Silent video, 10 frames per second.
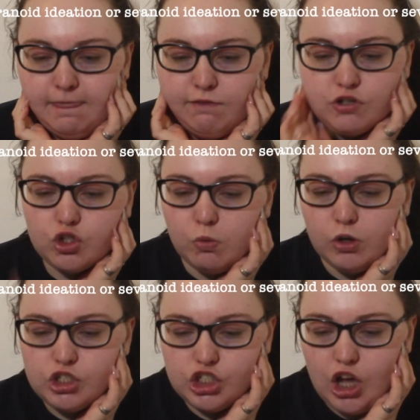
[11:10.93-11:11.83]
for
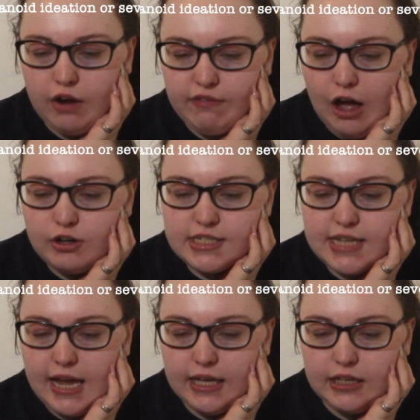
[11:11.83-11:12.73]
someone to turn around and
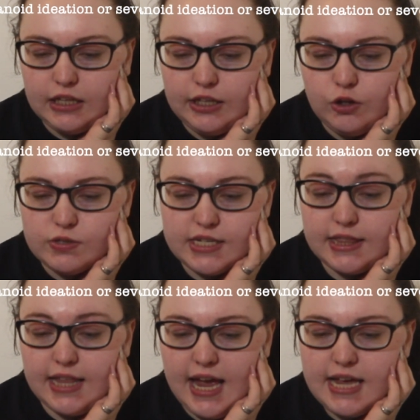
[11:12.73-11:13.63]
say, you
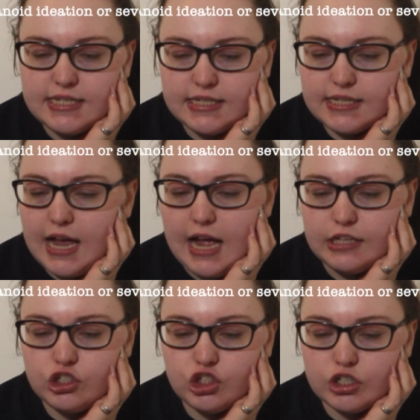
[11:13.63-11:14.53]
did this,
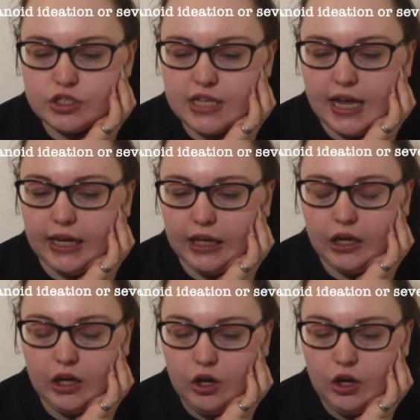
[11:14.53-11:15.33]
it's just like,